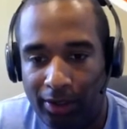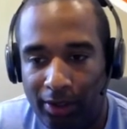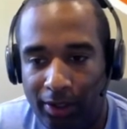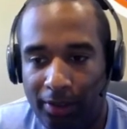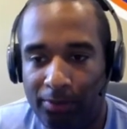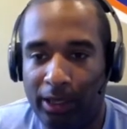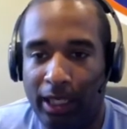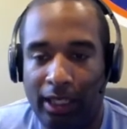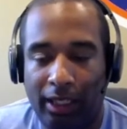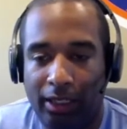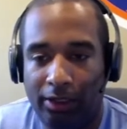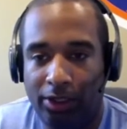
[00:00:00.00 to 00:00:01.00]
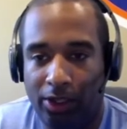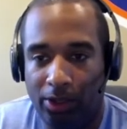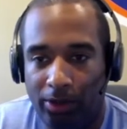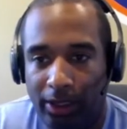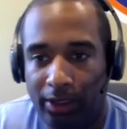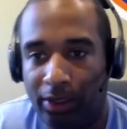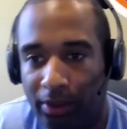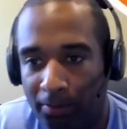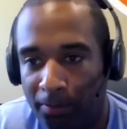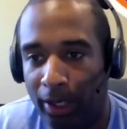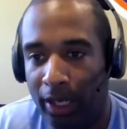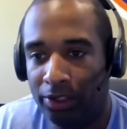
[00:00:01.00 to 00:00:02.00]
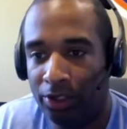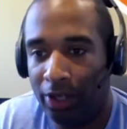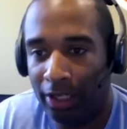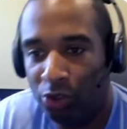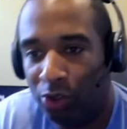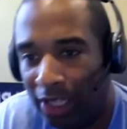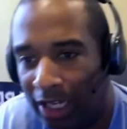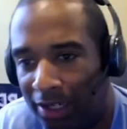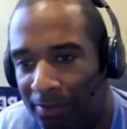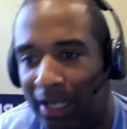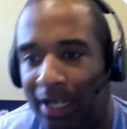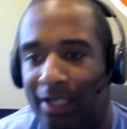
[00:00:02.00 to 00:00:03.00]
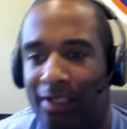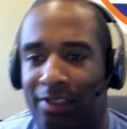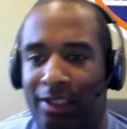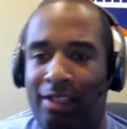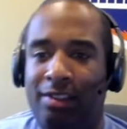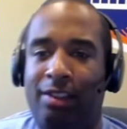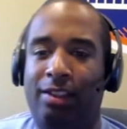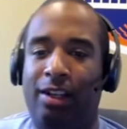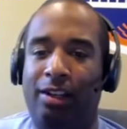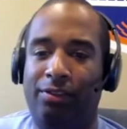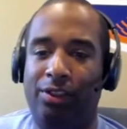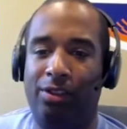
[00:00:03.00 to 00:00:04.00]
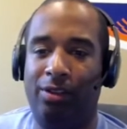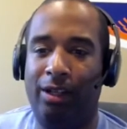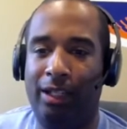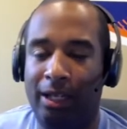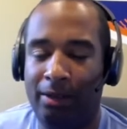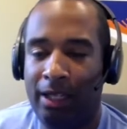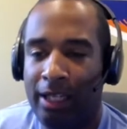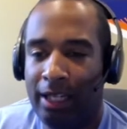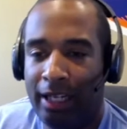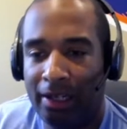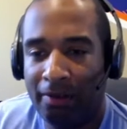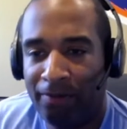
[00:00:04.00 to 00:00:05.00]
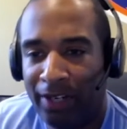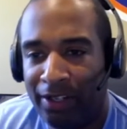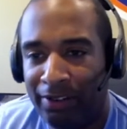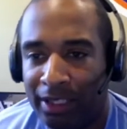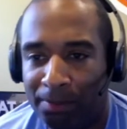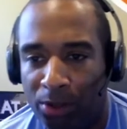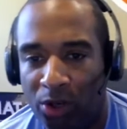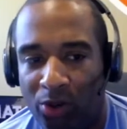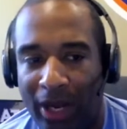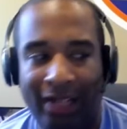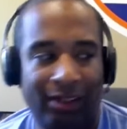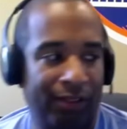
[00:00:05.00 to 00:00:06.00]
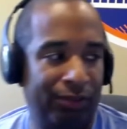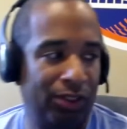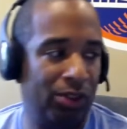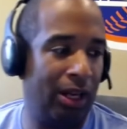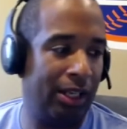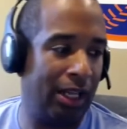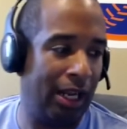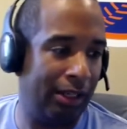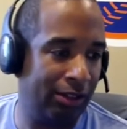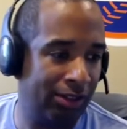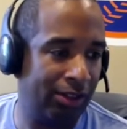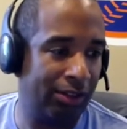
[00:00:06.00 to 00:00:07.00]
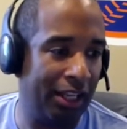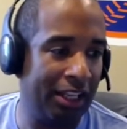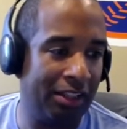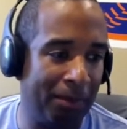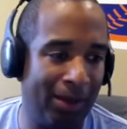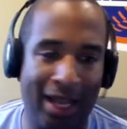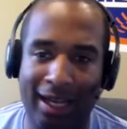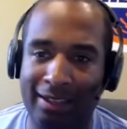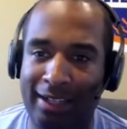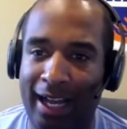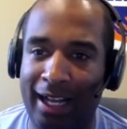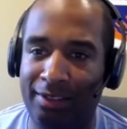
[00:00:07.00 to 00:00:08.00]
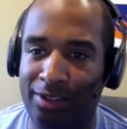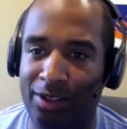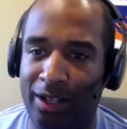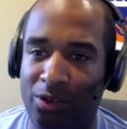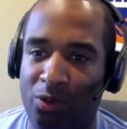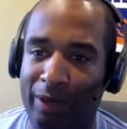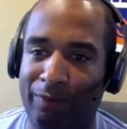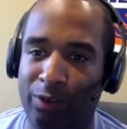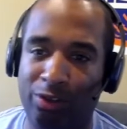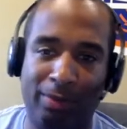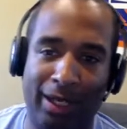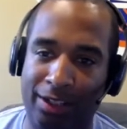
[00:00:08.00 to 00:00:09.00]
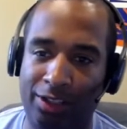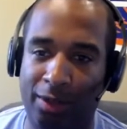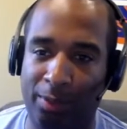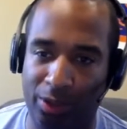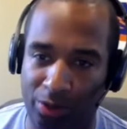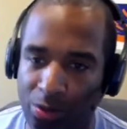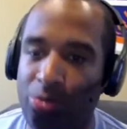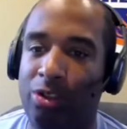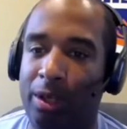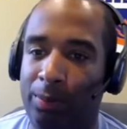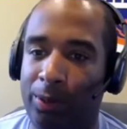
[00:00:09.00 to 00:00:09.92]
I mean, and but I do a lot of behind the scenes stuff, and I'm very proactive. I take implied tasks. I don't wait for somebody to tell me to do something.